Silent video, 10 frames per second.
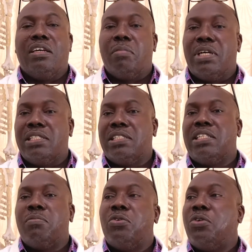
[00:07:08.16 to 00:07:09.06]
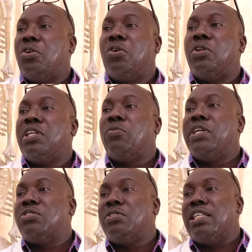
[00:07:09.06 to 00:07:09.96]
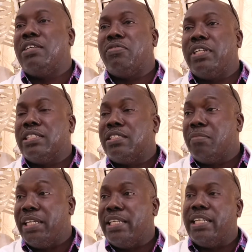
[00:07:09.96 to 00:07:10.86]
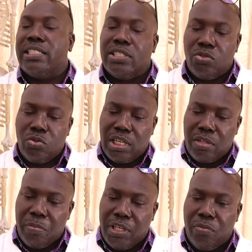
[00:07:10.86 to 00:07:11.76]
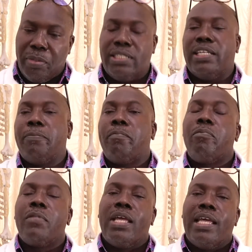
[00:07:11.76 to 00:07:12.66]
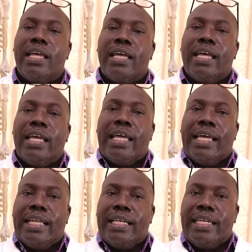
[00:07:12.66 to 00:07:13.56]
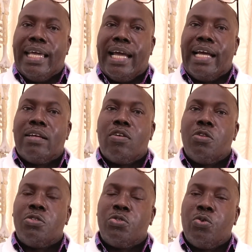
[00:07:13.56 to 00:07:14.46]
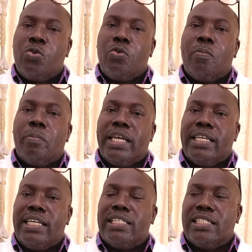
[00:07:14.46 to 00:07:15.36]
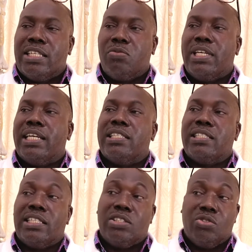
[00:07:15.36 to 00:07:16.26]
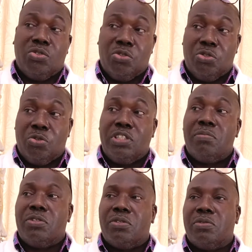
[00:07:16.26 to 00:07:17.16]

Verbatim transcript: paracetamol all the way to the different medications to help make you better. There are also medications that we can inject into your joint, because